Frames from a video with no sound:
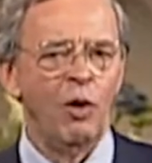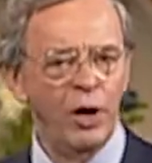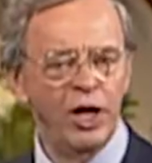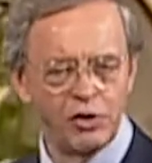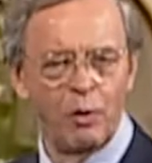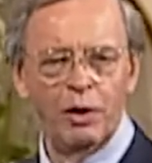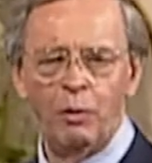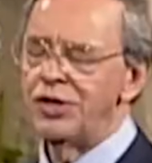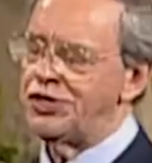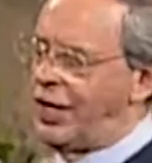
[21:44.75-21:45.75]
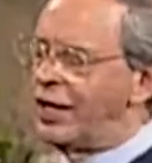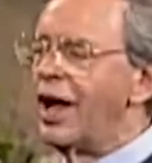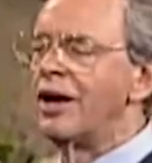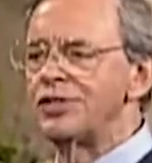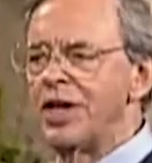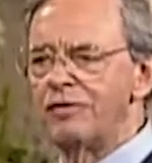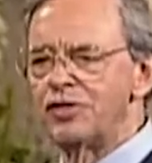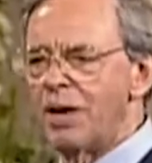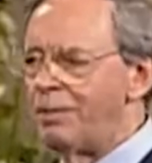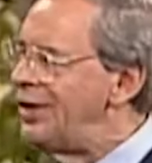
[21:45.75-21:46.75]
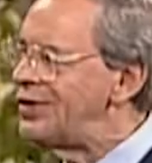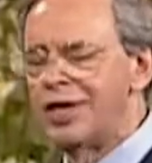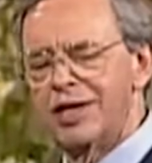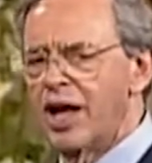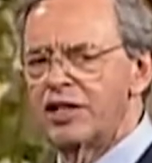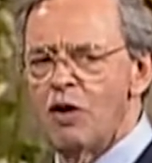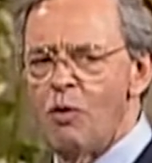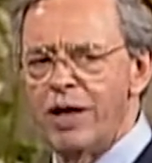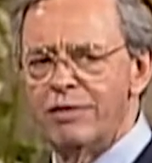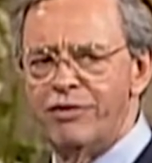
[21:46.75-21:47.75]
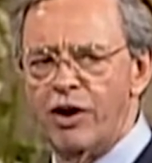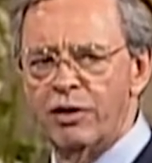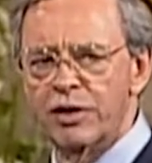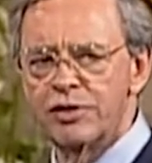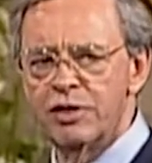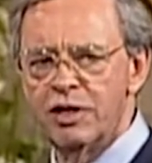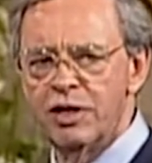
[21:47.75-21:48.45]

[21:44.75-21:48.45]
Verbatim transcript: Well, here's what we do we're setting ourselves up. He's sitting out there waiting for us.